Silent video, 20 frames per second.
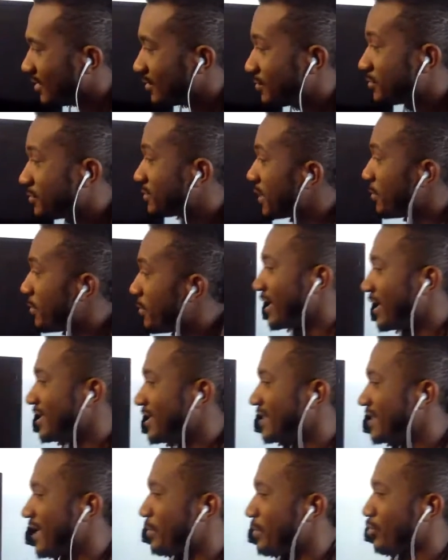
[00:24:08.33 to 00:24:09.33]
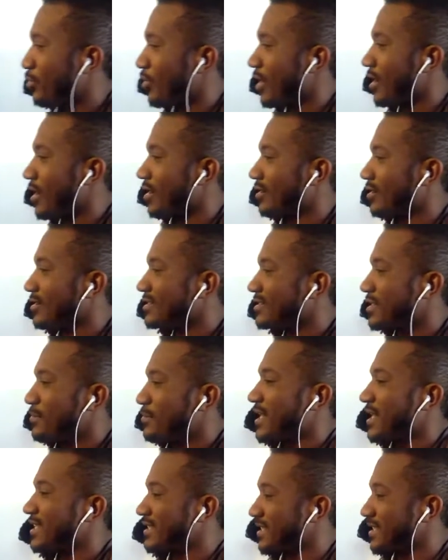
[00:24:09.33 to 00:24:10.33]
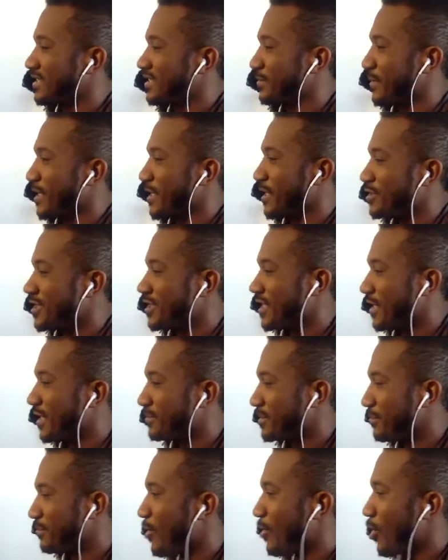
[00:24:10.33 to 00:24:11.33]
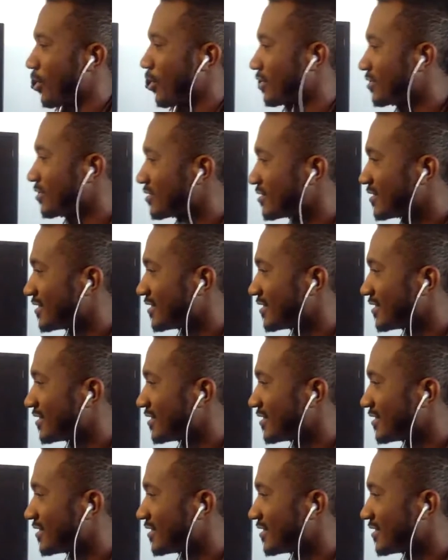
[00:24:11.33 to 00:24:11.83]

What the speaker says: Somebody say a prayer. Somebody send some energy up to Mark.